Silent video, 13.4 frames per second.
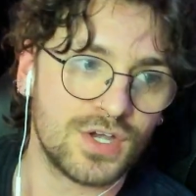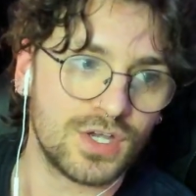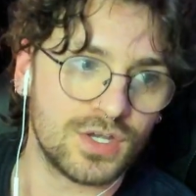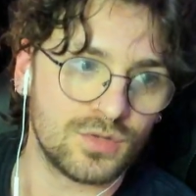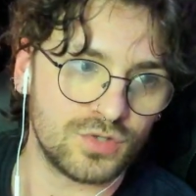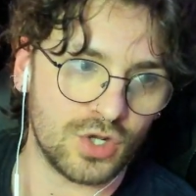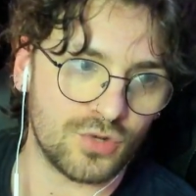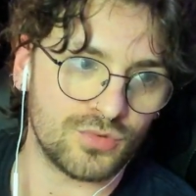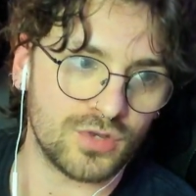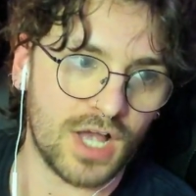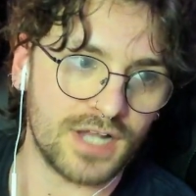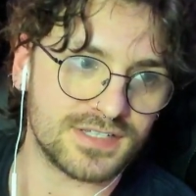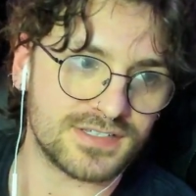you know,
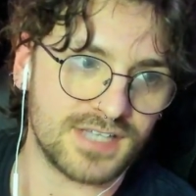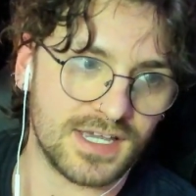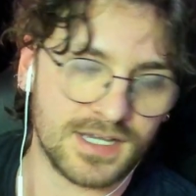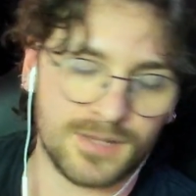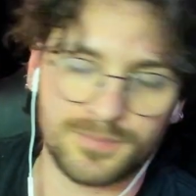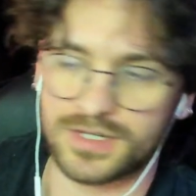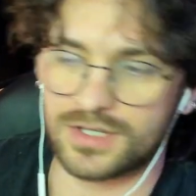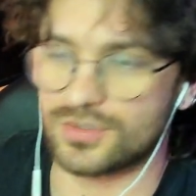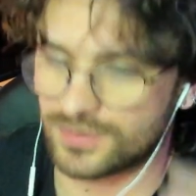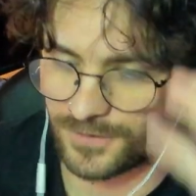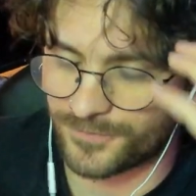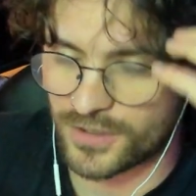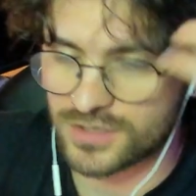Linus Tech Company,
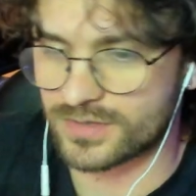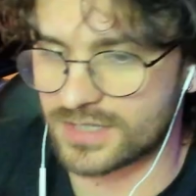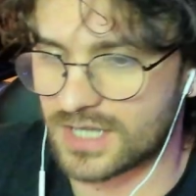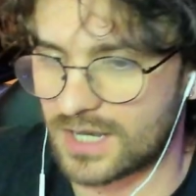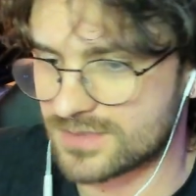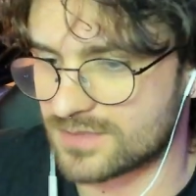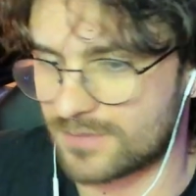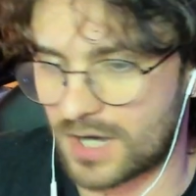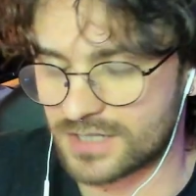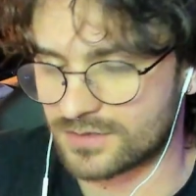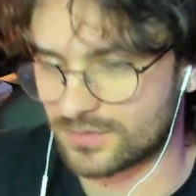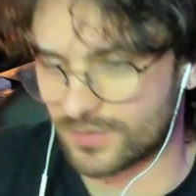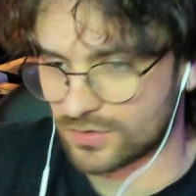who's the first one that comes to
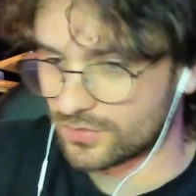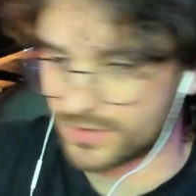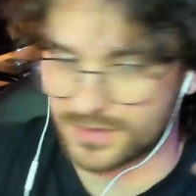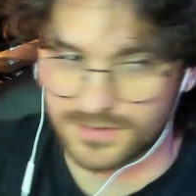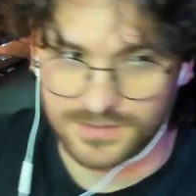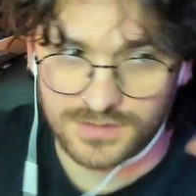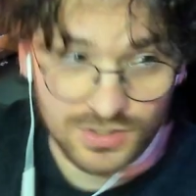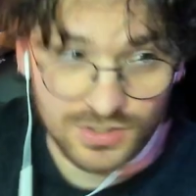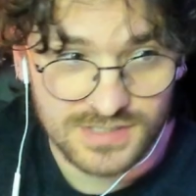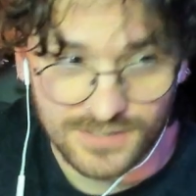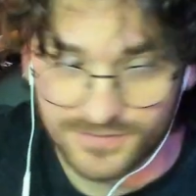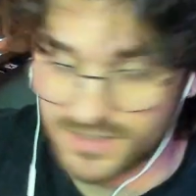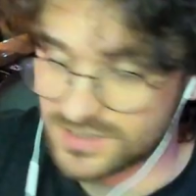mind with all the, you know,
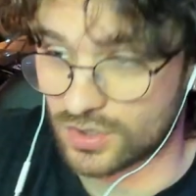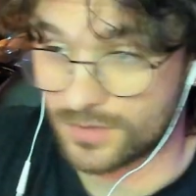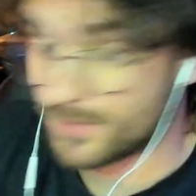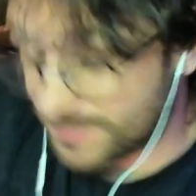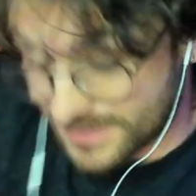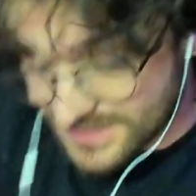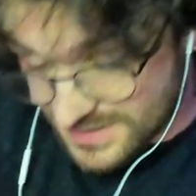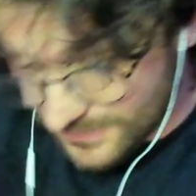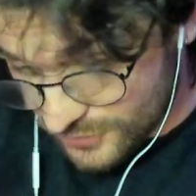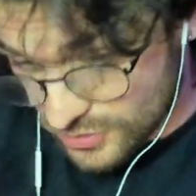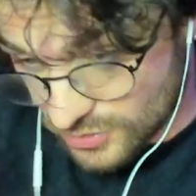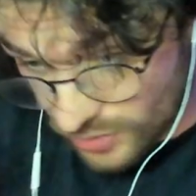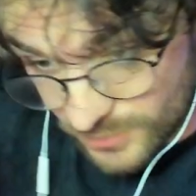stuff that's going on. But, but that's a
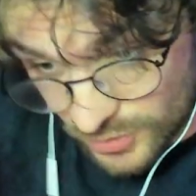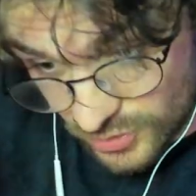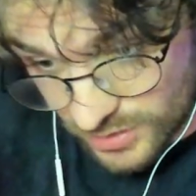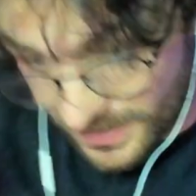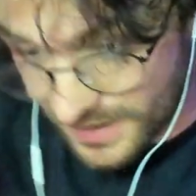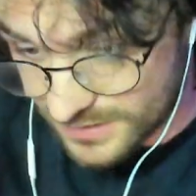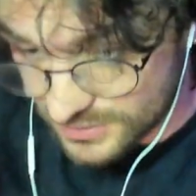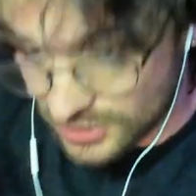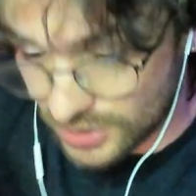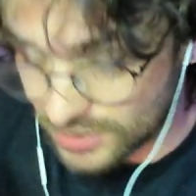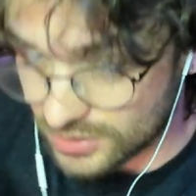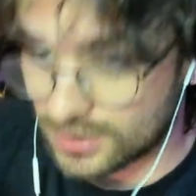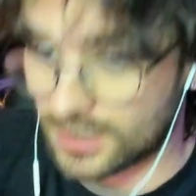different story. I'm not talking about, you know,
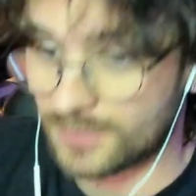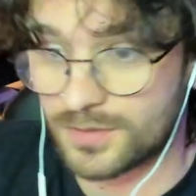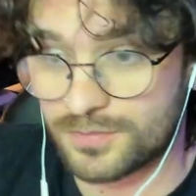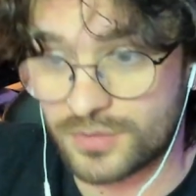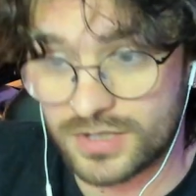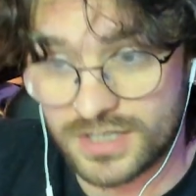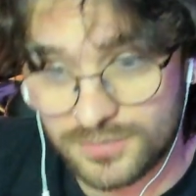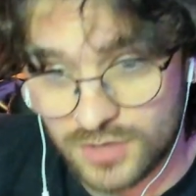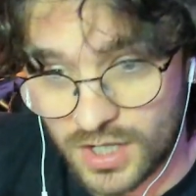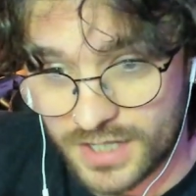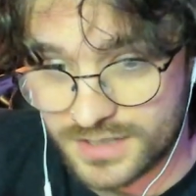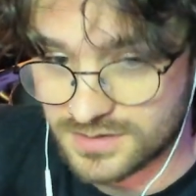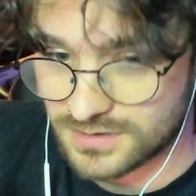I'm not bringing up
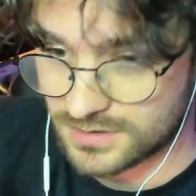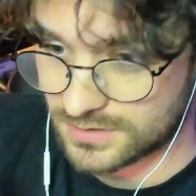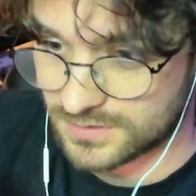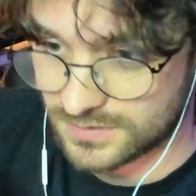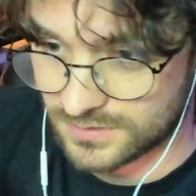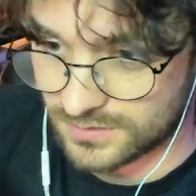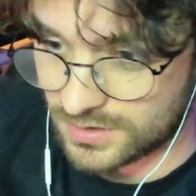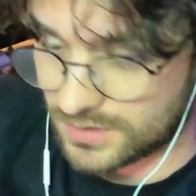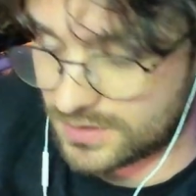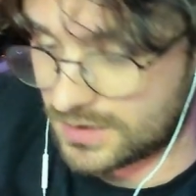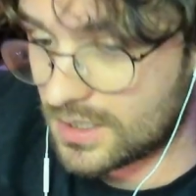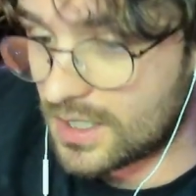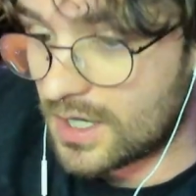Linus because, you know,
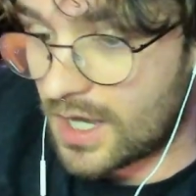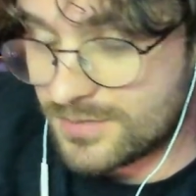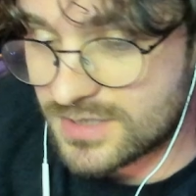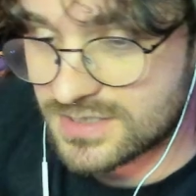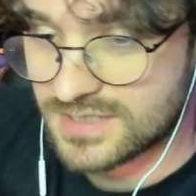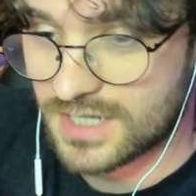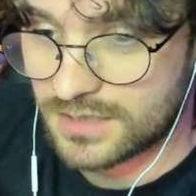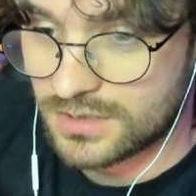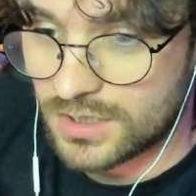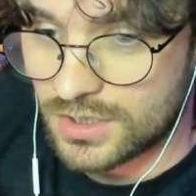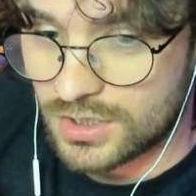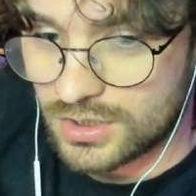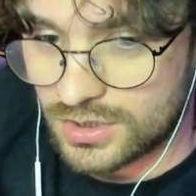thing. I'm just saying,
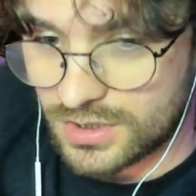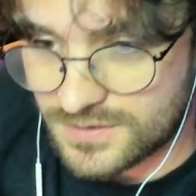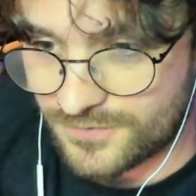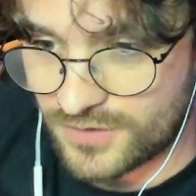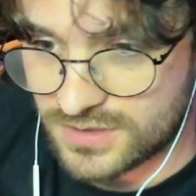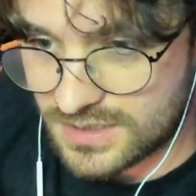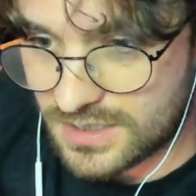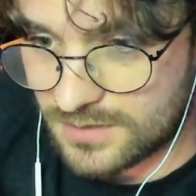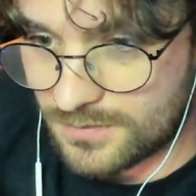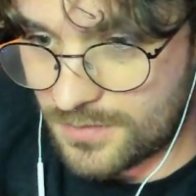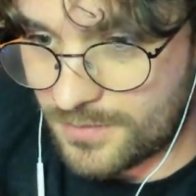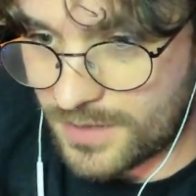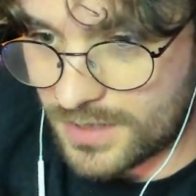you know, it's the first thing that came to
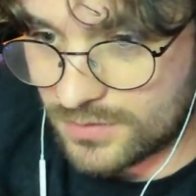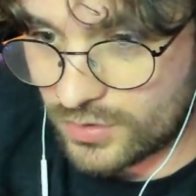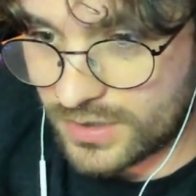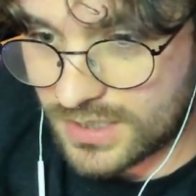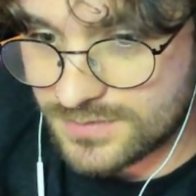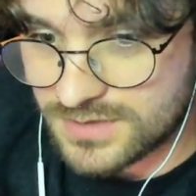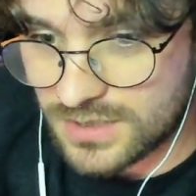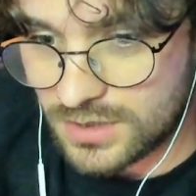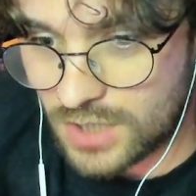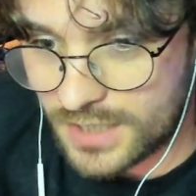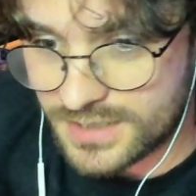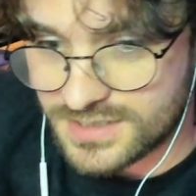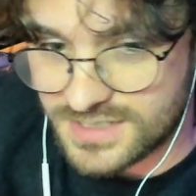my mind. When it comes to
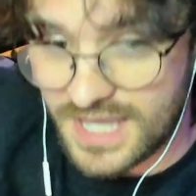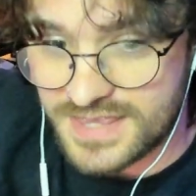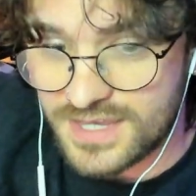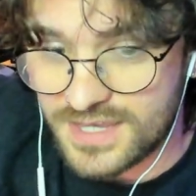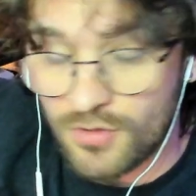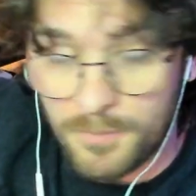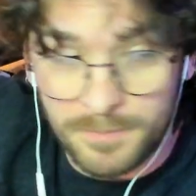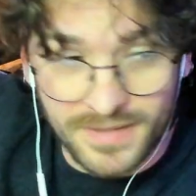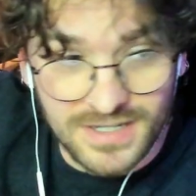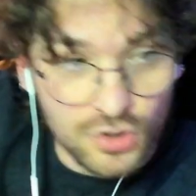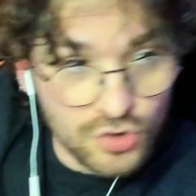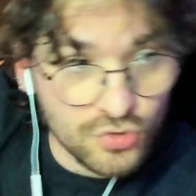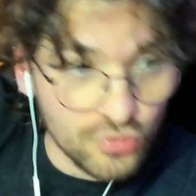Linus, yeah, they're a big
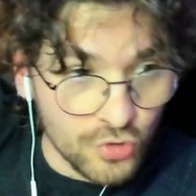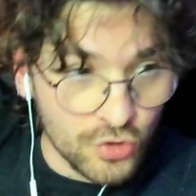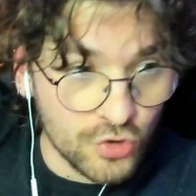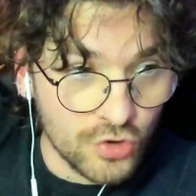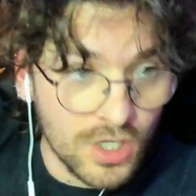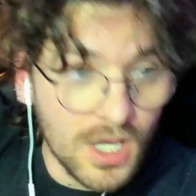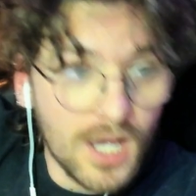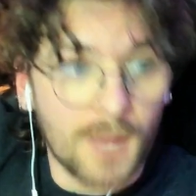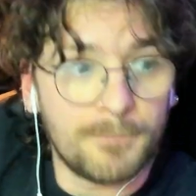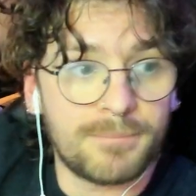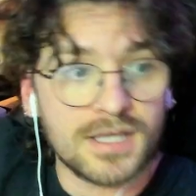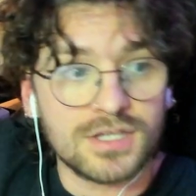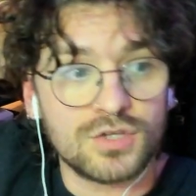crew,
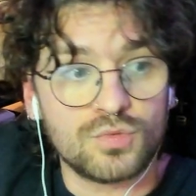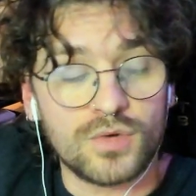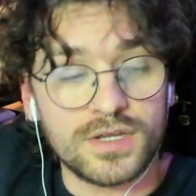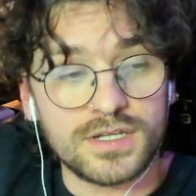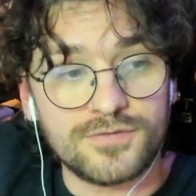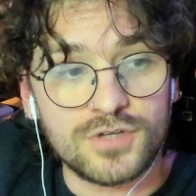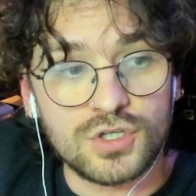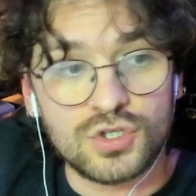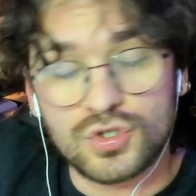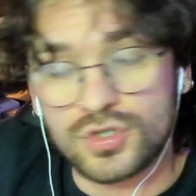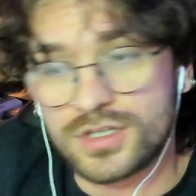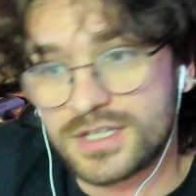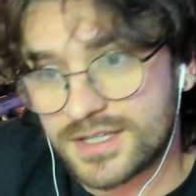but whenever
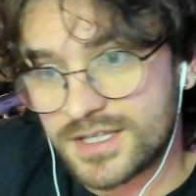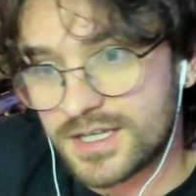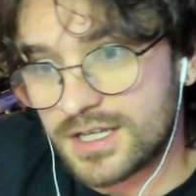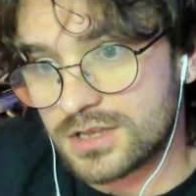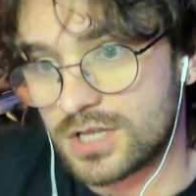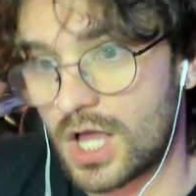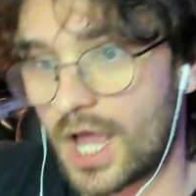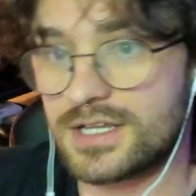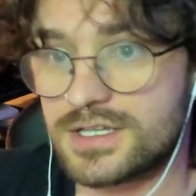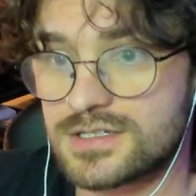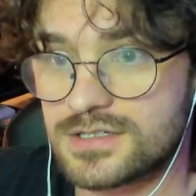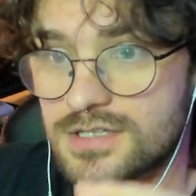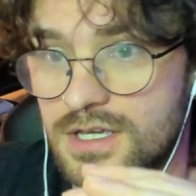you hear
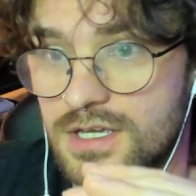Linus,